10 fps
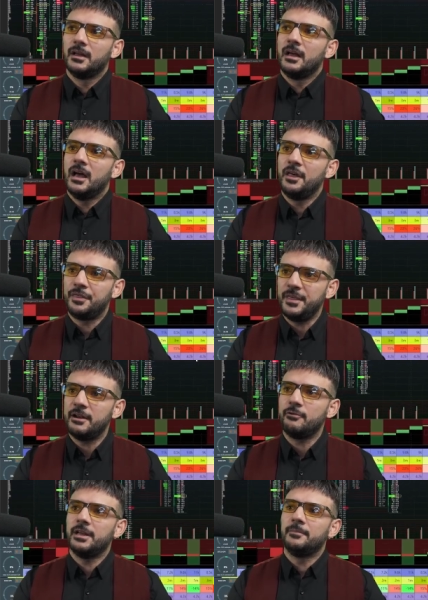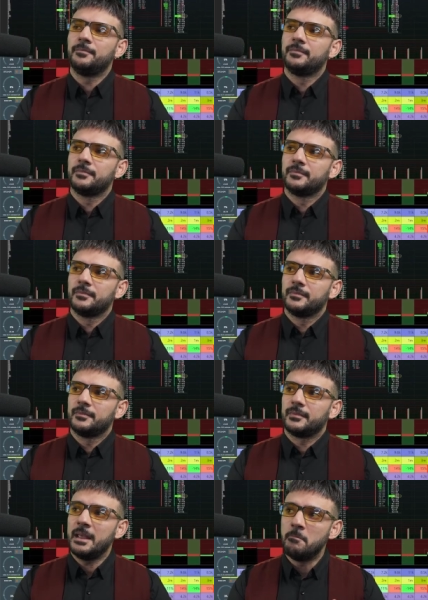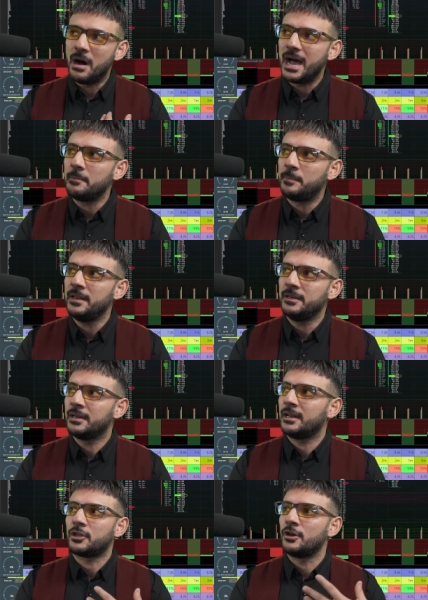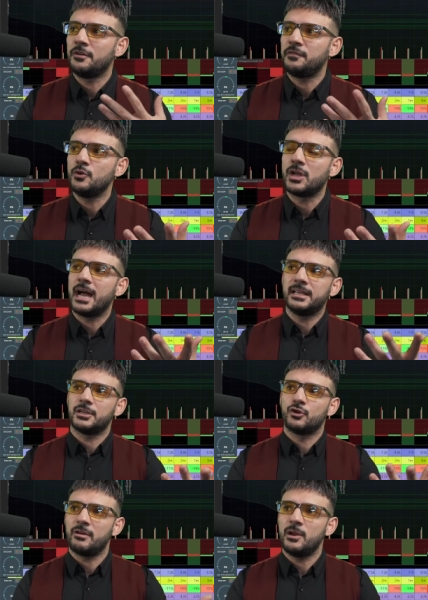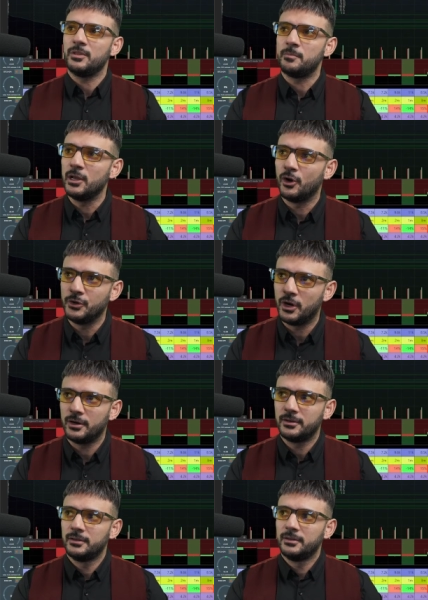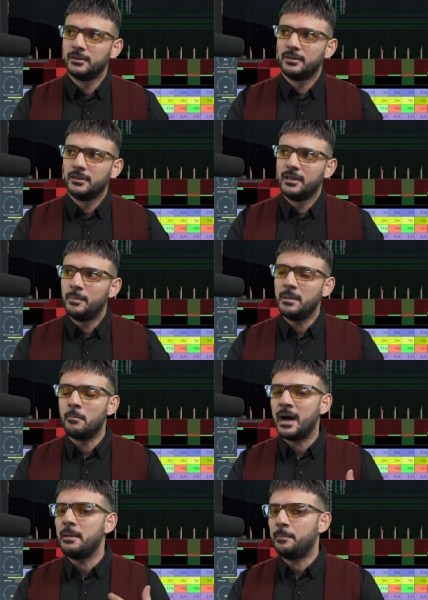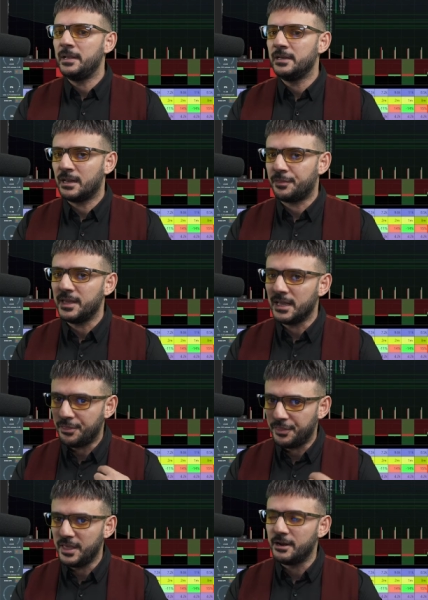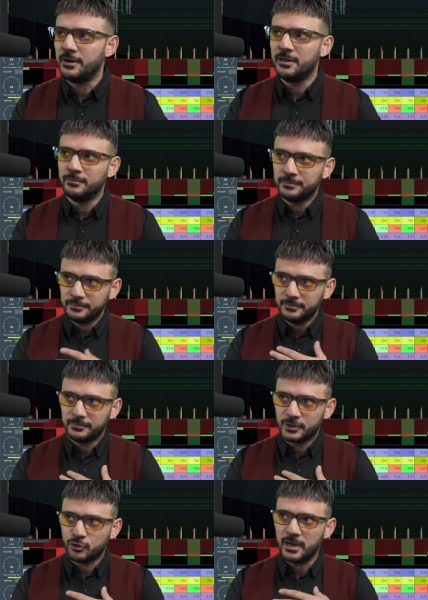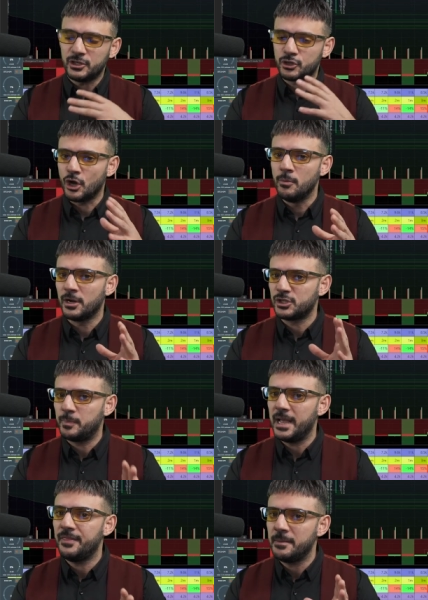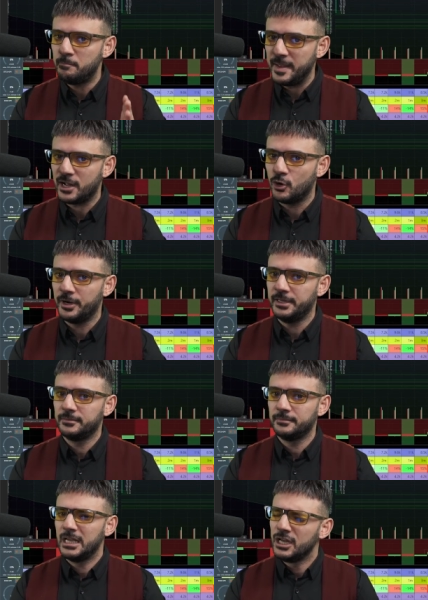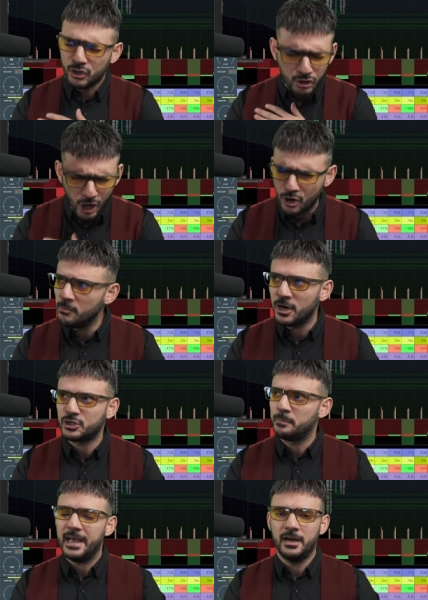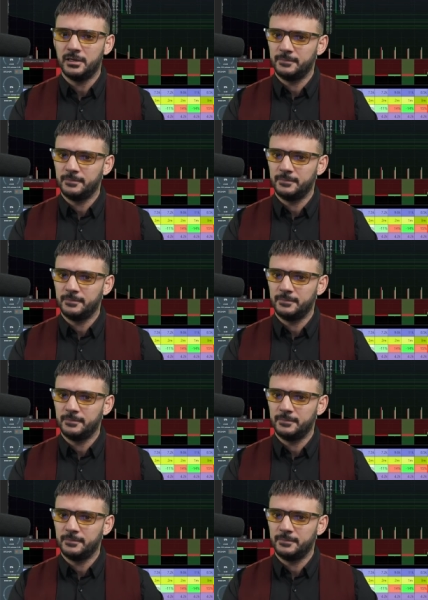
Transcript: Ethereum in my opinion, and I don't know if you guys agree with me or not, but in my opinion, I think Ethereum trades so much better than Bitcoin. So much better.